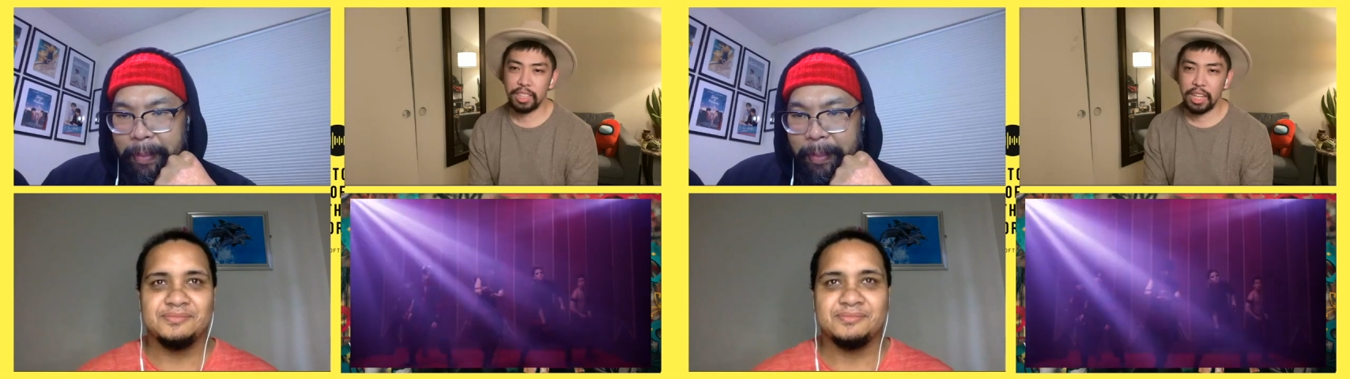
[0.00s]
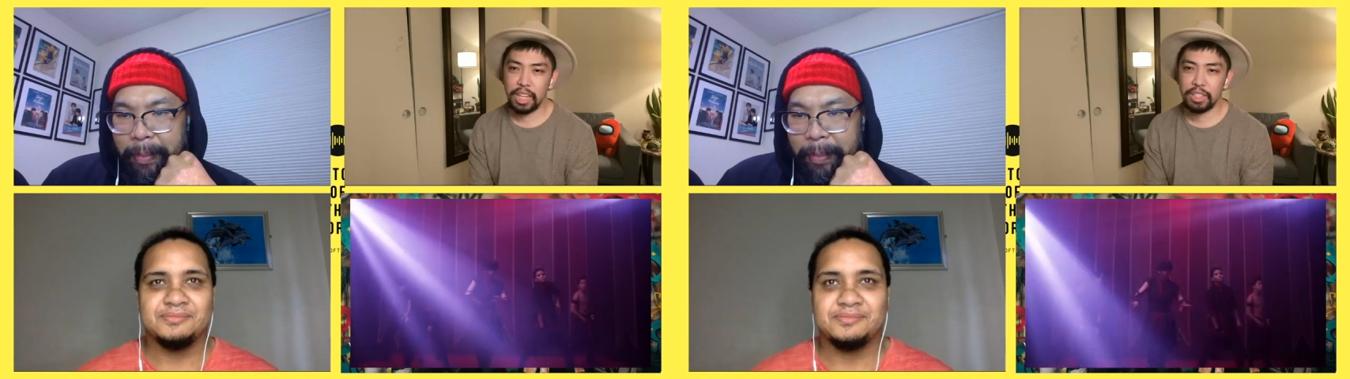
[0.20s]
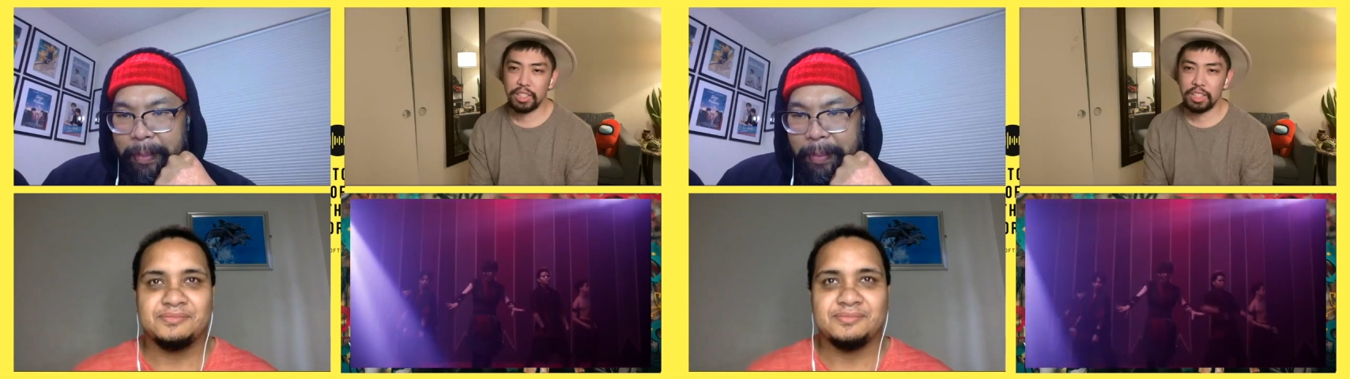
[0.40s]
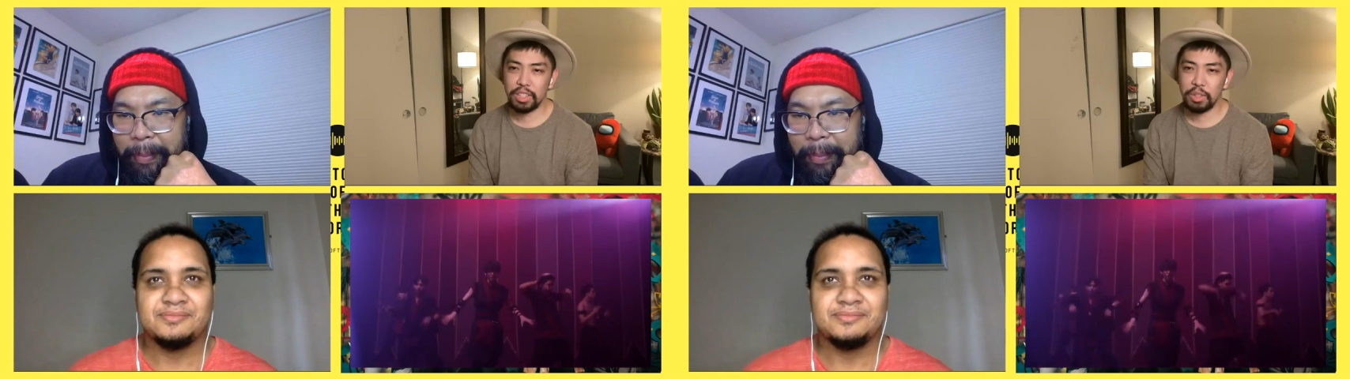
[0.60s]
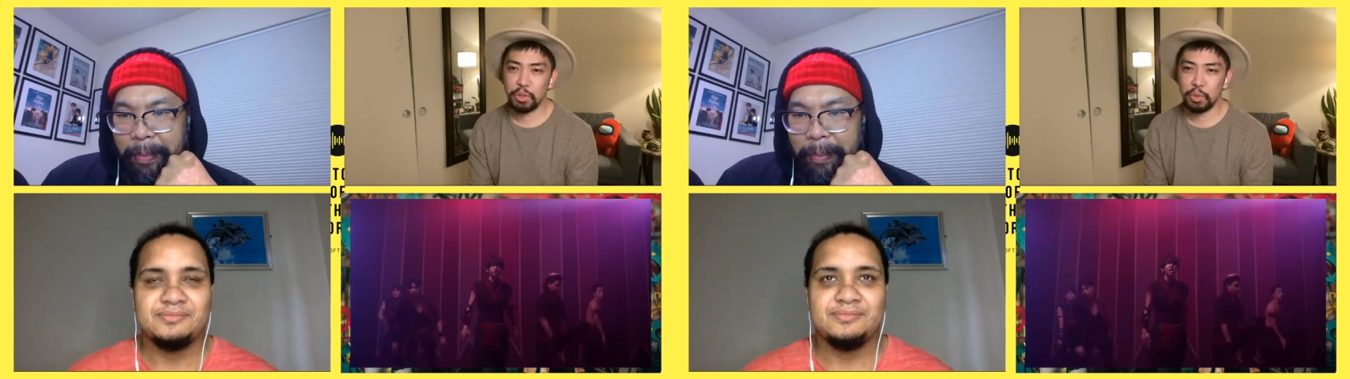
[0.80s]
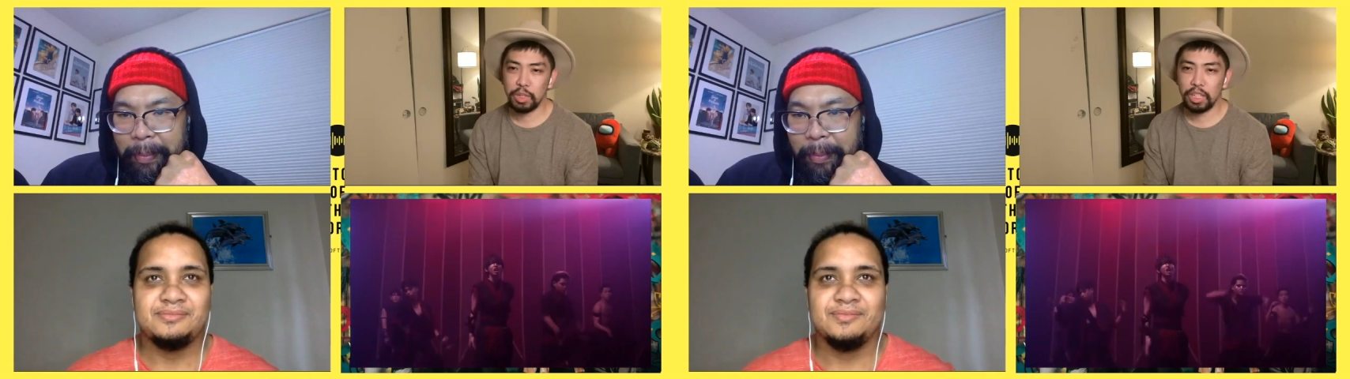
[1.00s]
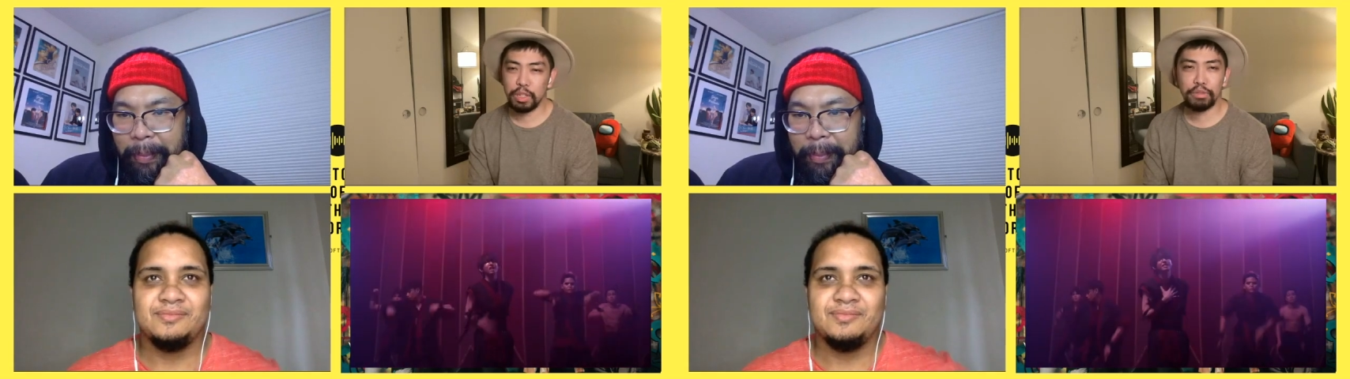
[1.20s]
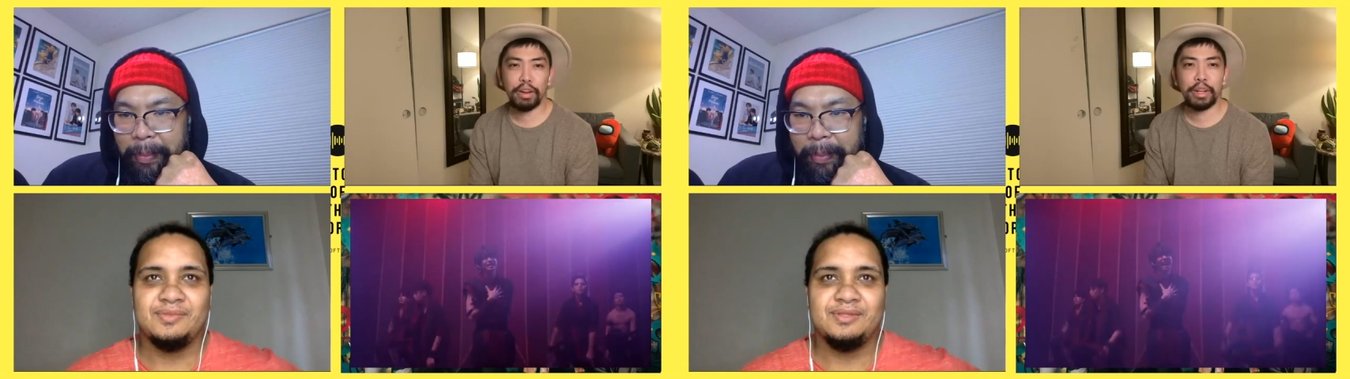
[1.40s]
Speaker 1: As usual, it was
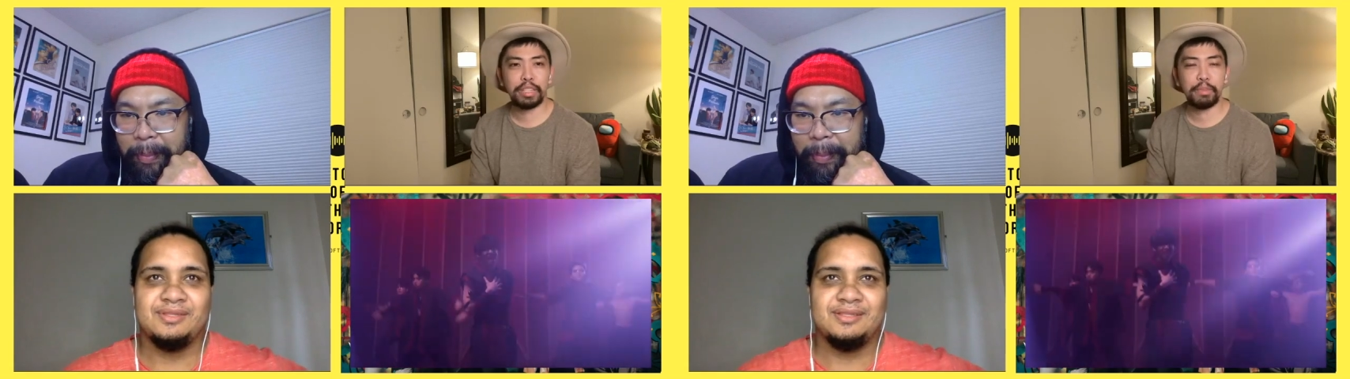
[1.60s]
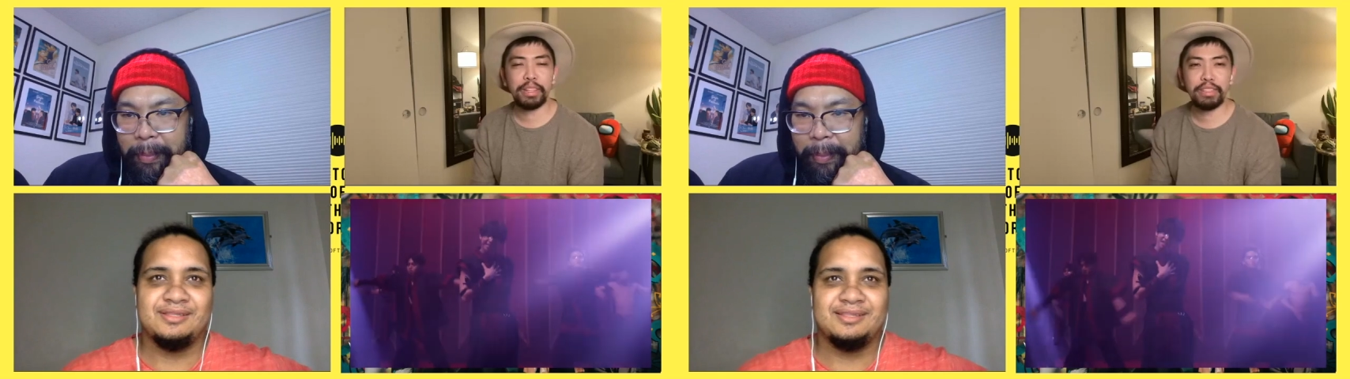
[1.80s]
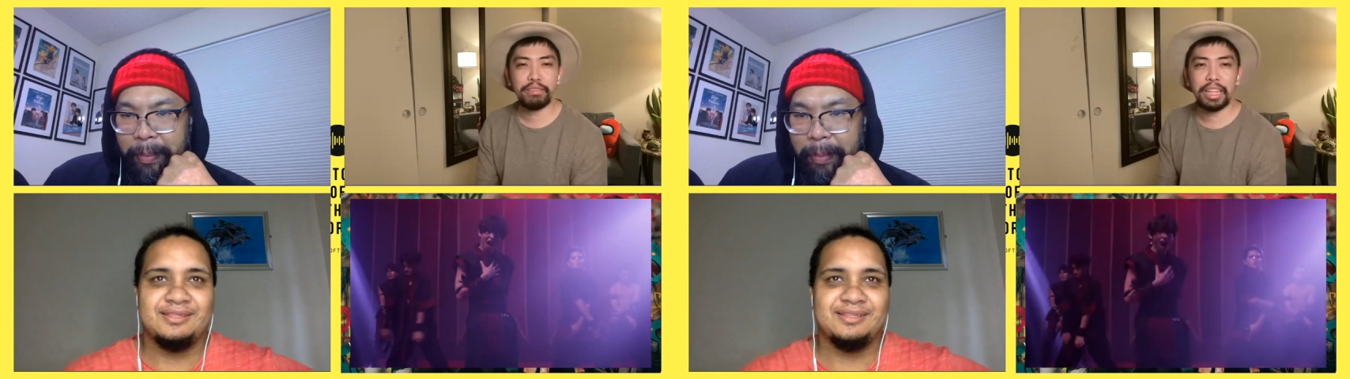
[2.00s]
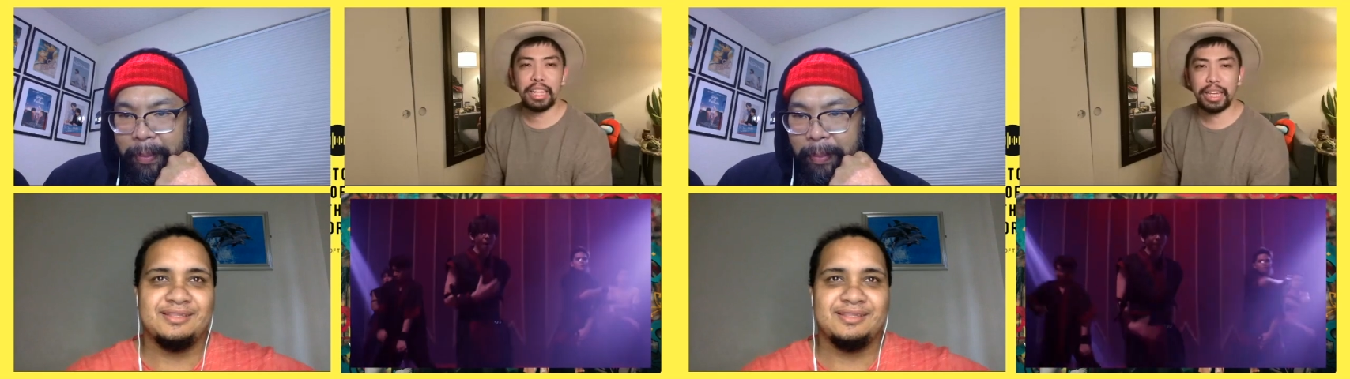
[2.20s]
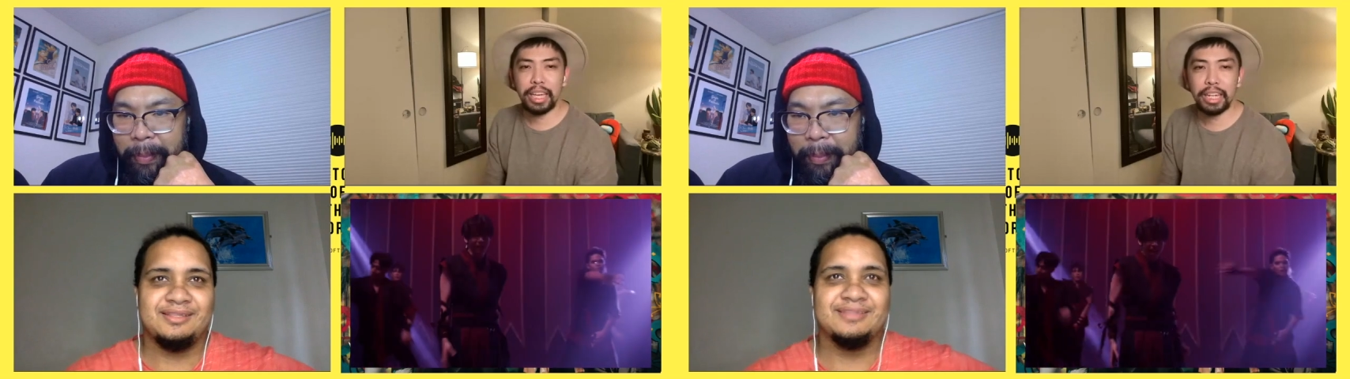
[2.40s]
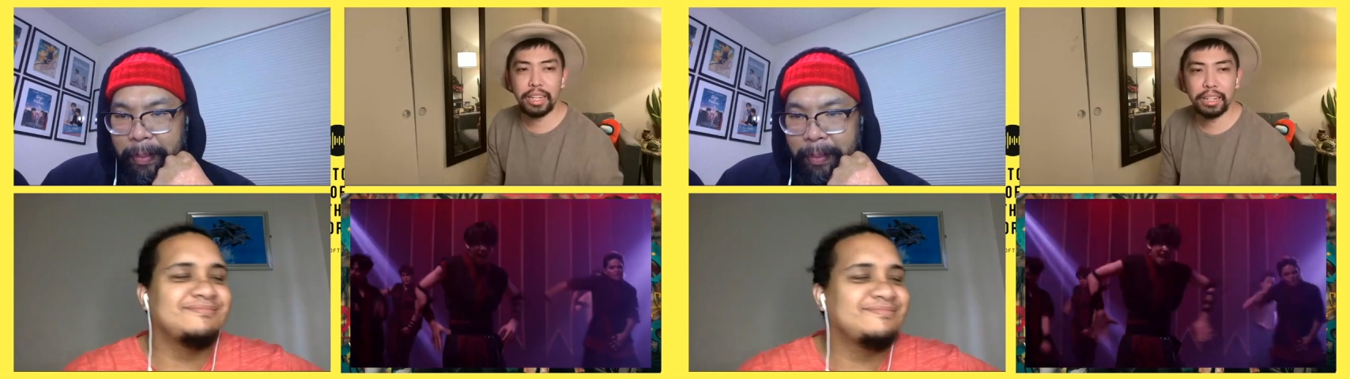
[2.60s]
very expensive. I like it.